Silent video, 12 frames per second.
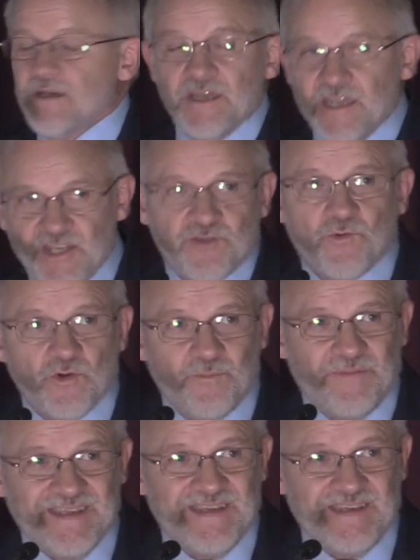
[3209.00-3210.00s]
it will
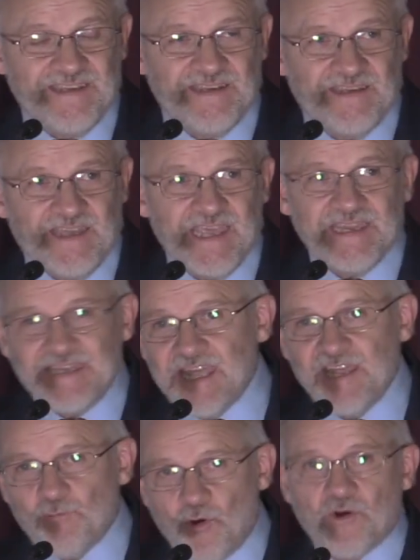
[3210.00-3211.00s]
be a
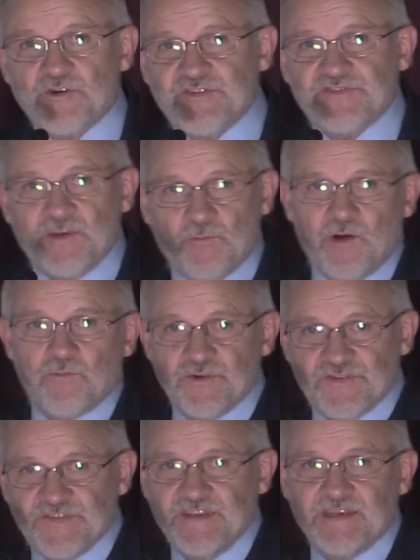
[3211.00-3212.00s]
day worse than what we're
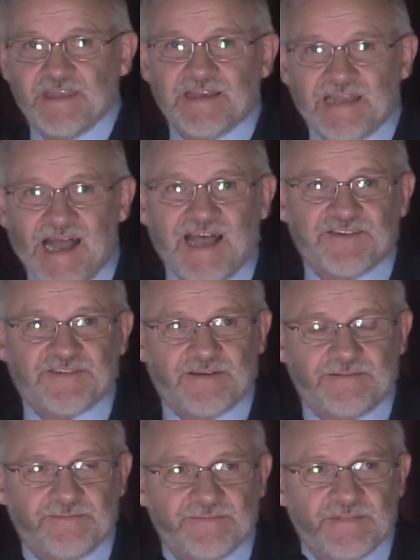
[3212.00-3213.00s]
seeing in
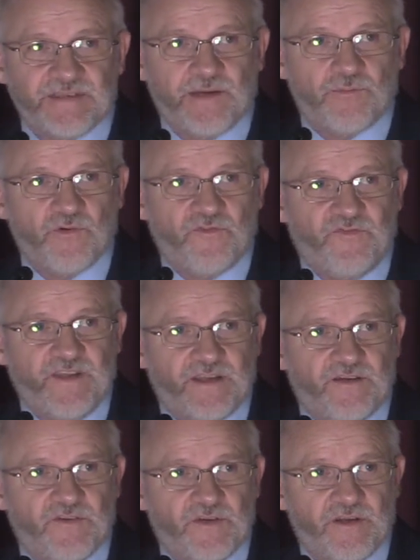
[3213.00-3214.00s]
Gaza that will,
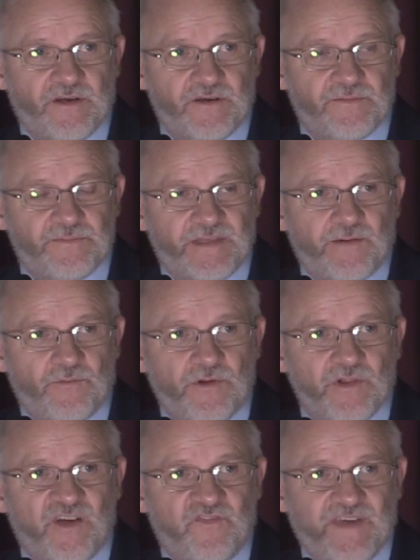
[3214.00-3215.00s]
fi- um, that
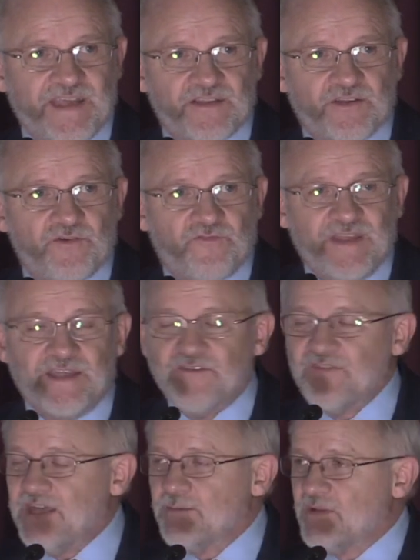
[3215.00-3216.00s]
will affect their fa-
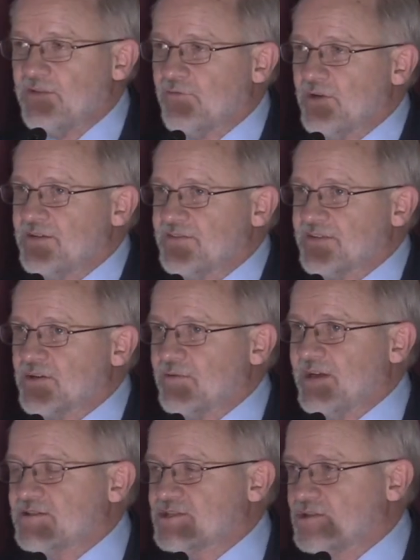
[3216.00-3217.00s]
family, friends, and
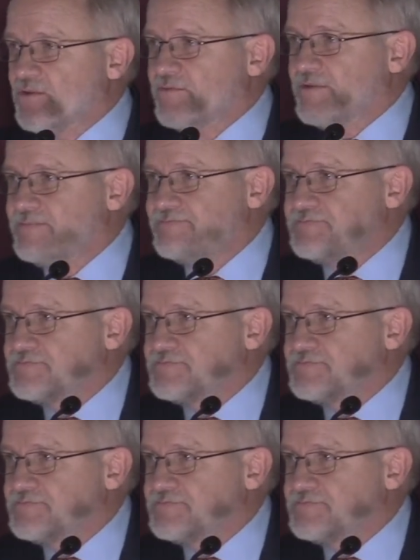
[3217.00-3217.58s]
grandchildren.